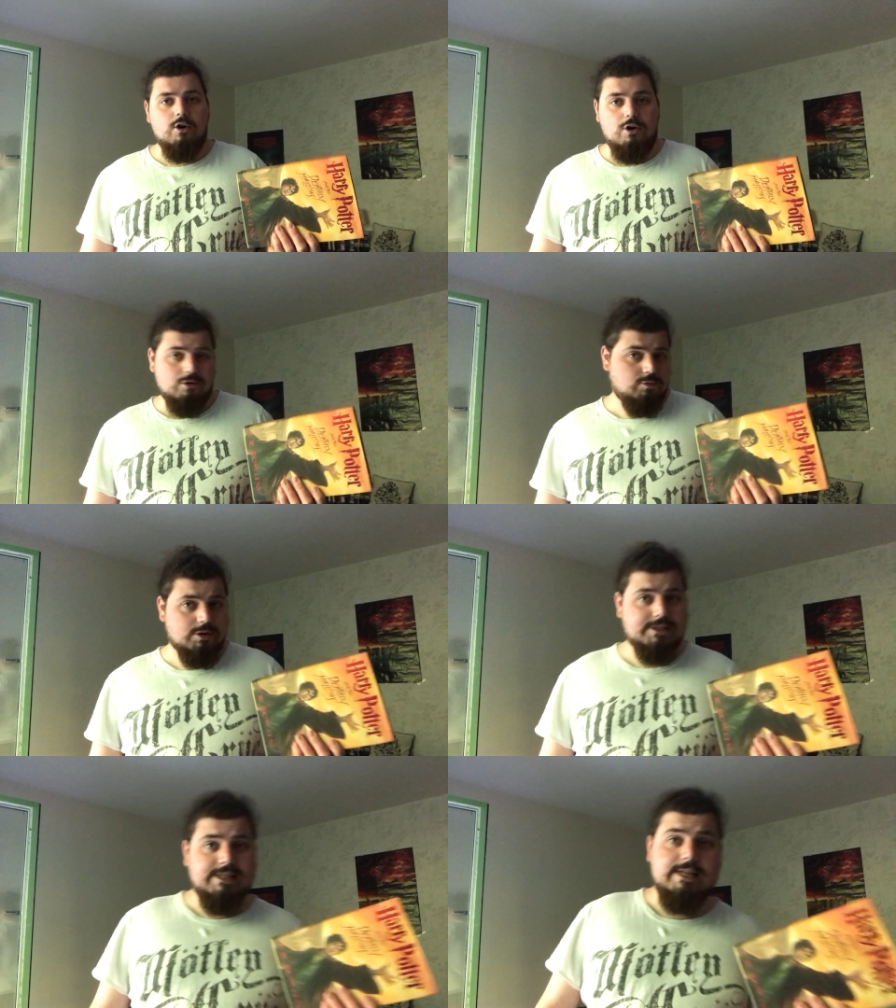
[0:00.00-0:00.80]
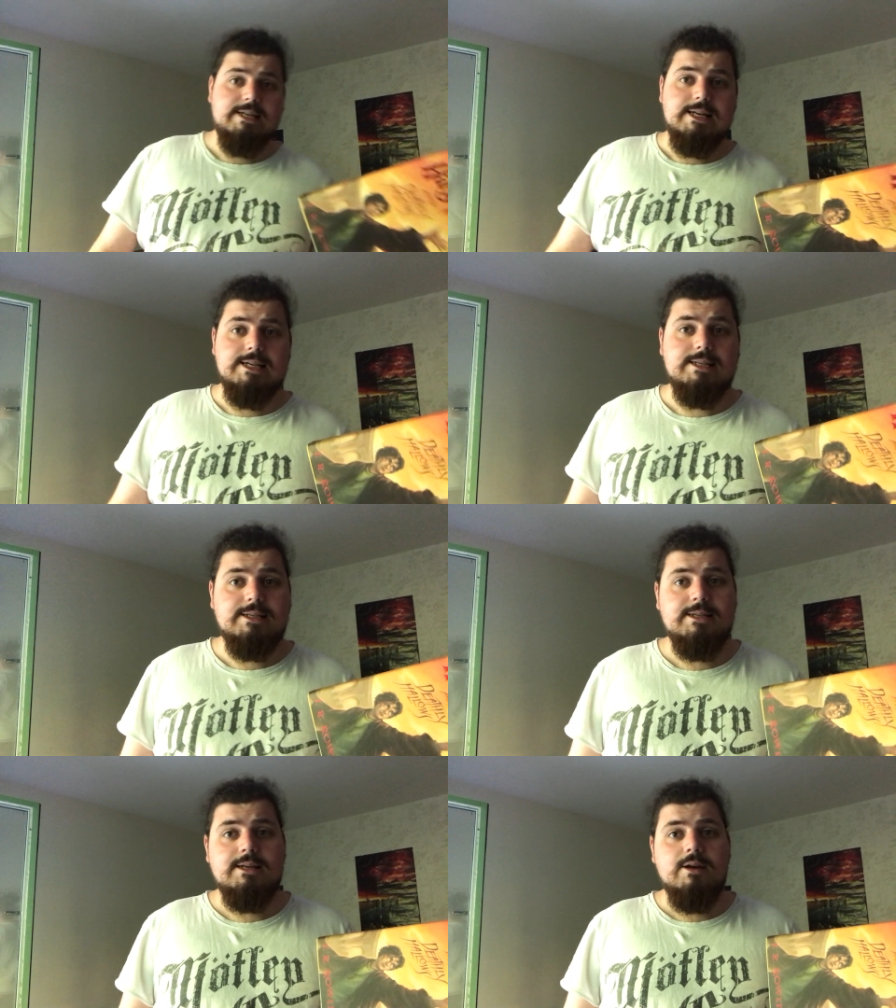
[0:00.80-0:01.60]
Hogwarts in it
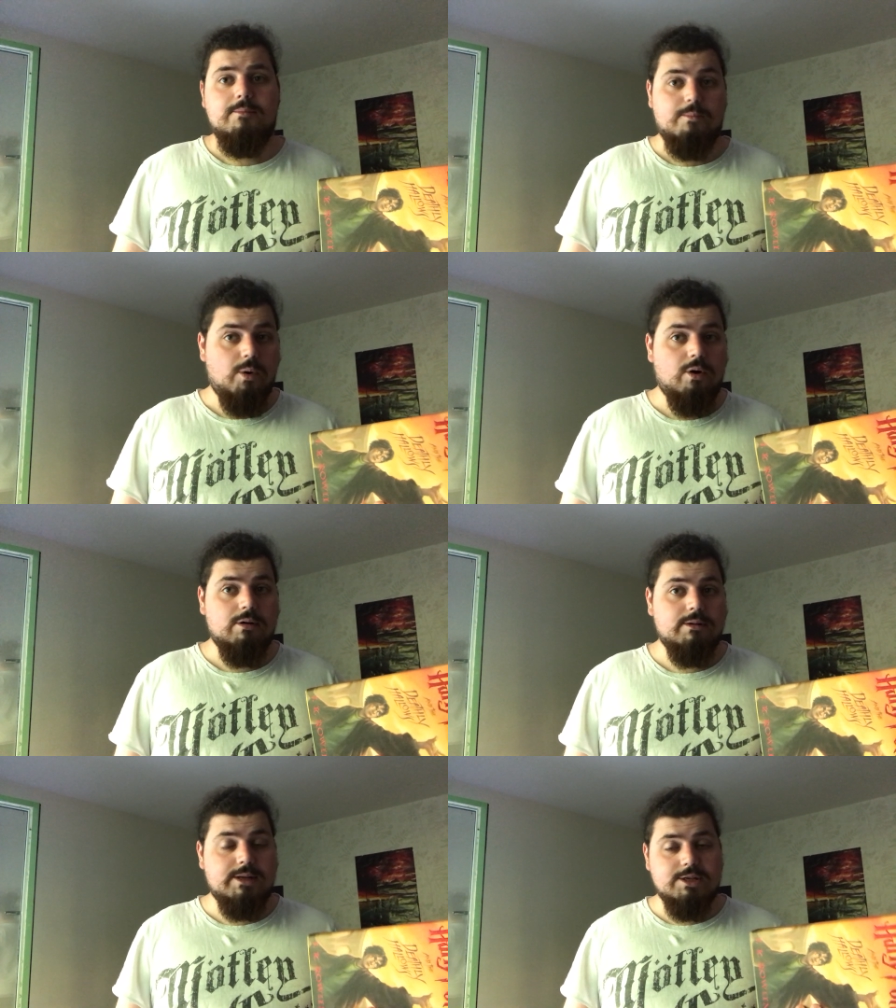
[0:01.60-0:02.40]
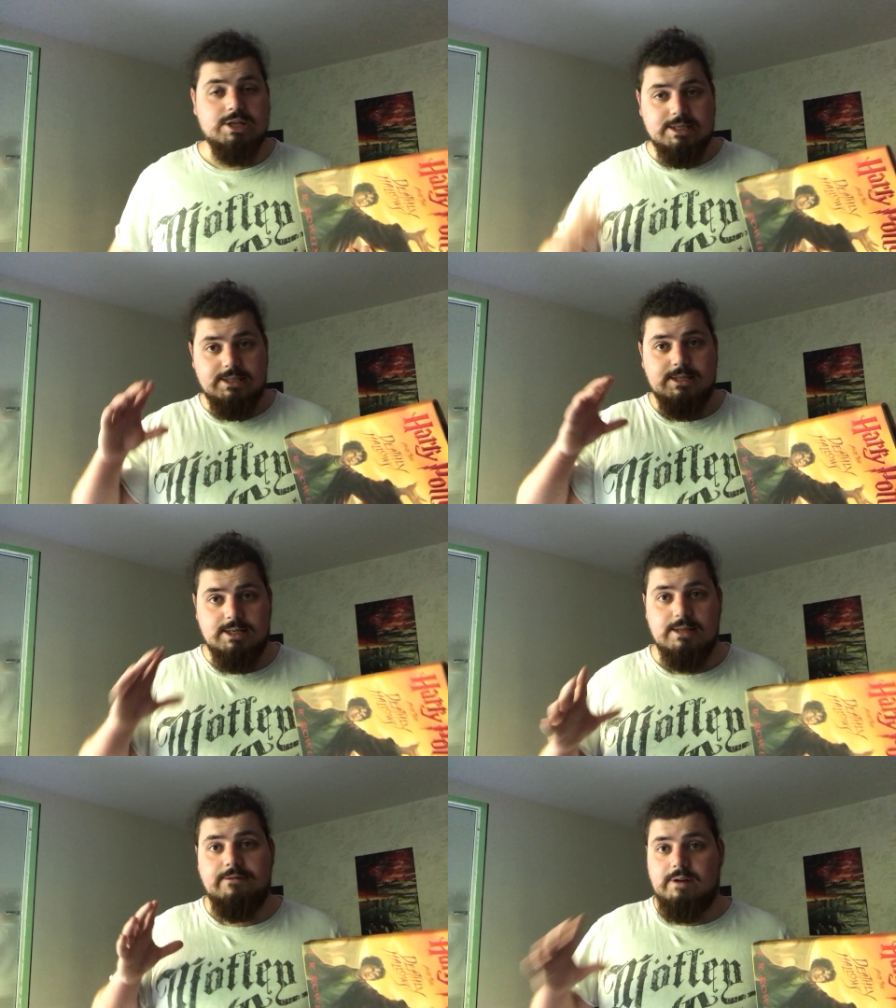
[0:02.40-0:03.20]
more than just
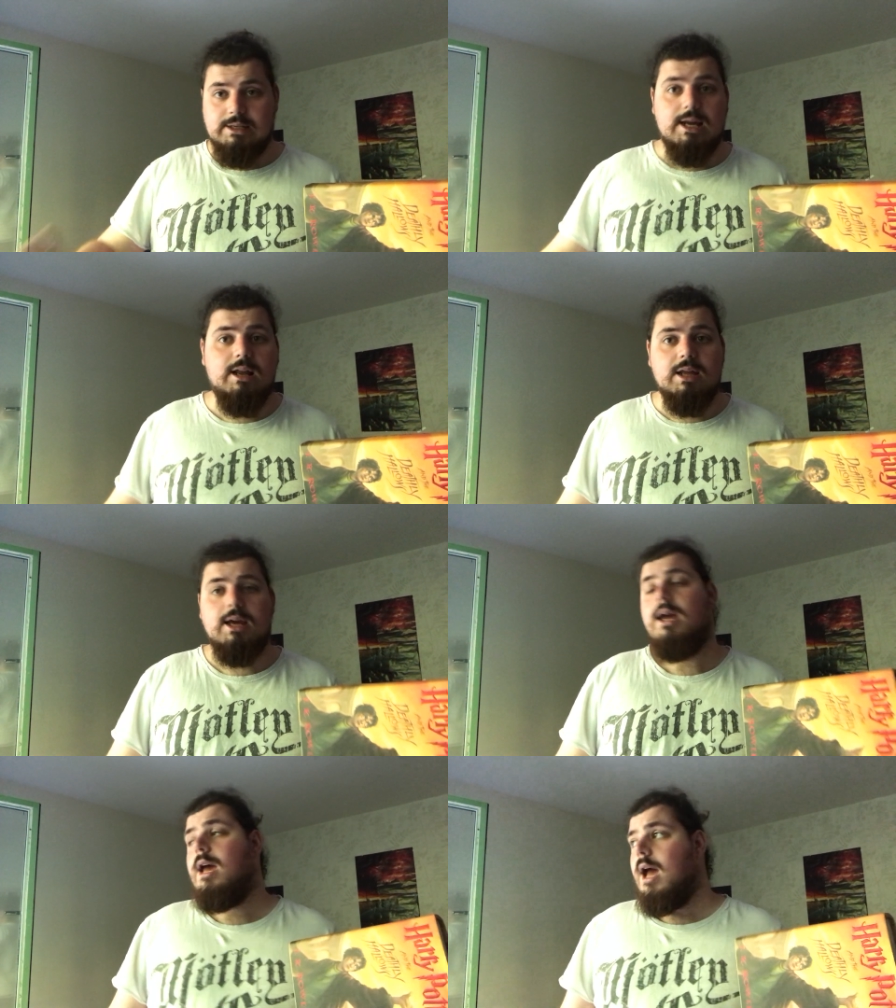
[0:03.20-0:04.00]
in the finale,